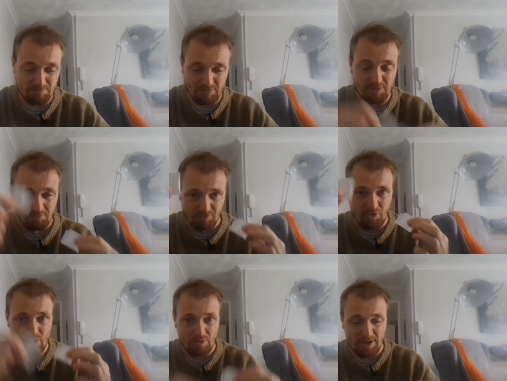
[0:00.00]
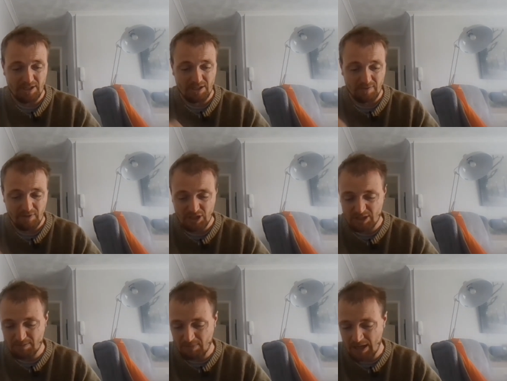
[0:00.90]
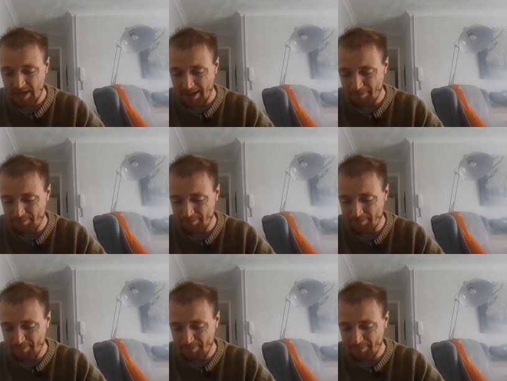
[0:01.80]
the oil piece was split.